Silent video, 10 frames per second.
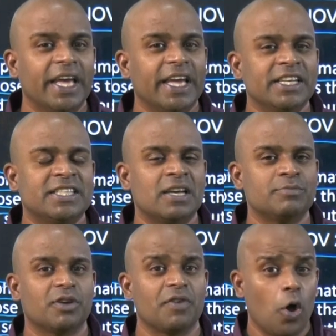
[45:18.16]
in
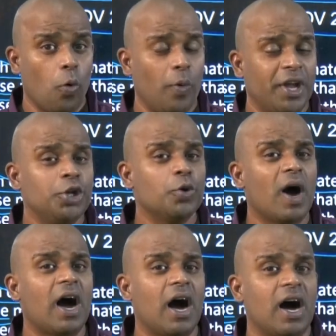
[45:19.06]
terms of when you
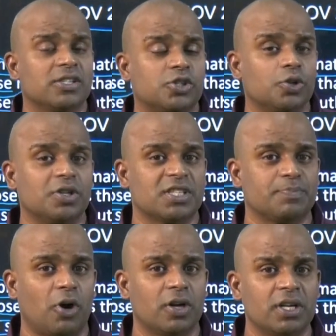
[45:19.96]
are asked to
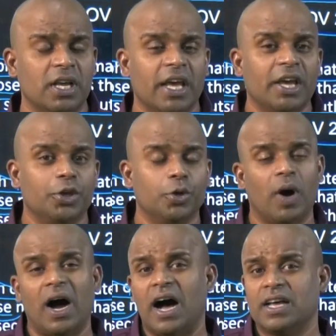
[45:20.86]
respond, you
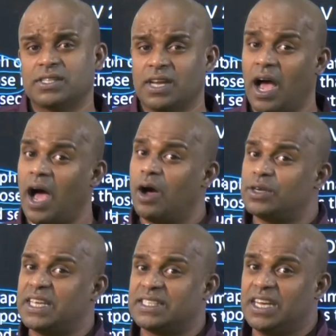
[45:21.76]
are asked, how
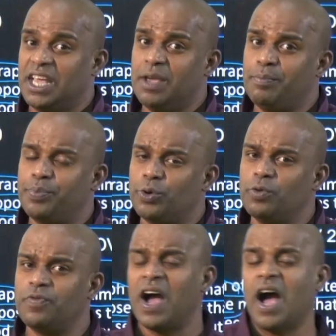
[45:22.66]
does it
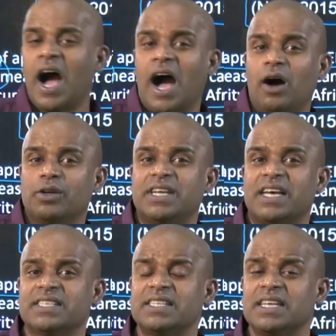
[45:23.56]
improve? How
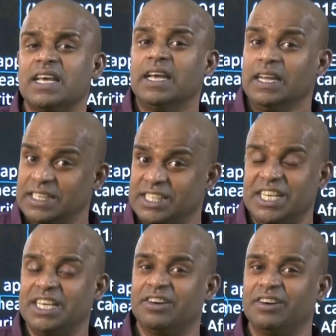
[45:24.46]
does it
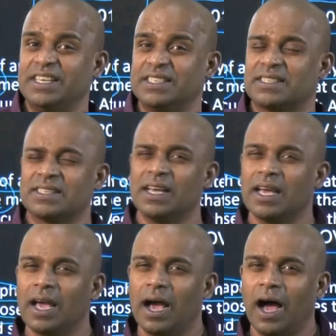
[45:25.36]
decrease?
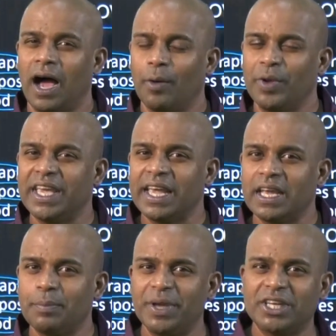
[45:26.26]
Are we getting
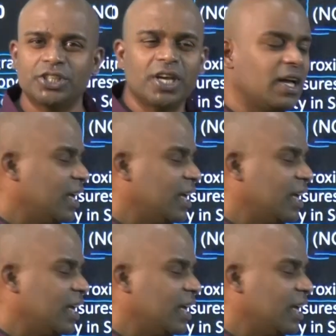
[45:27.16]
a picture?